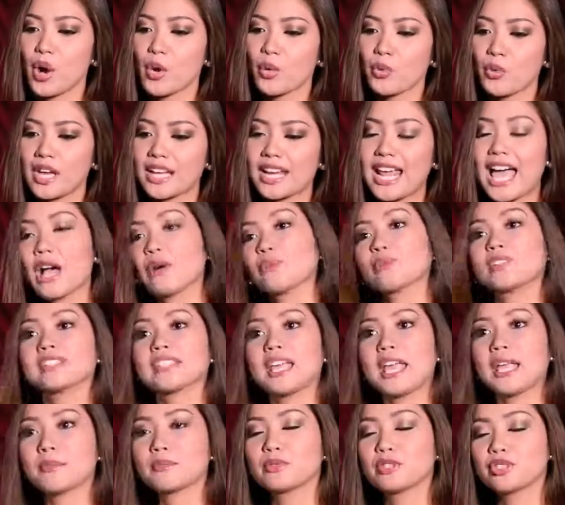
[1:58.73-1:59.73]
when I was
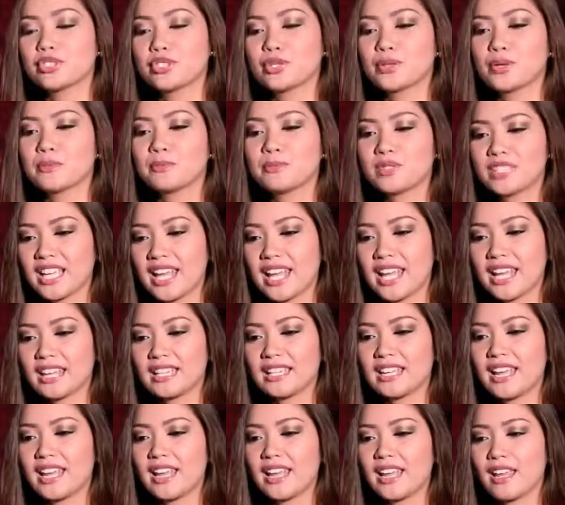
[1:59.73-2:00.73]
able to
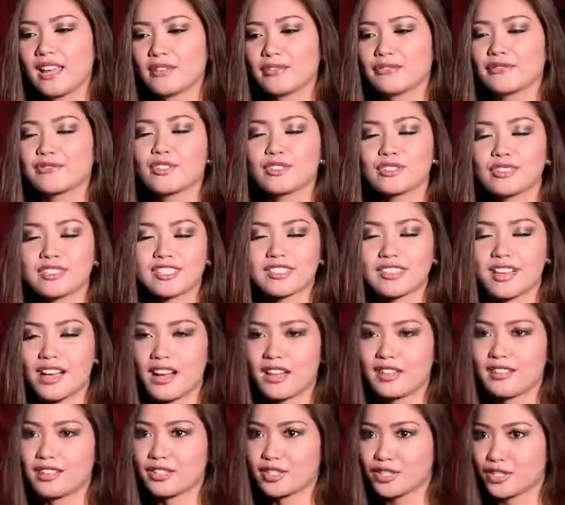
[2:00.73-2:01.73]
obtain a full
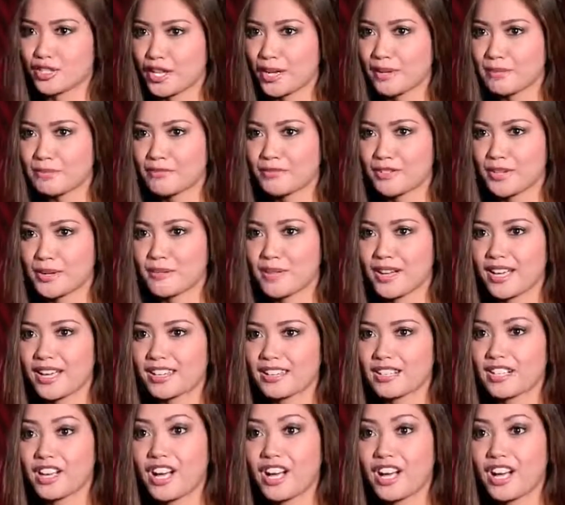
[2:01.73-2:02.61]
scholarship for my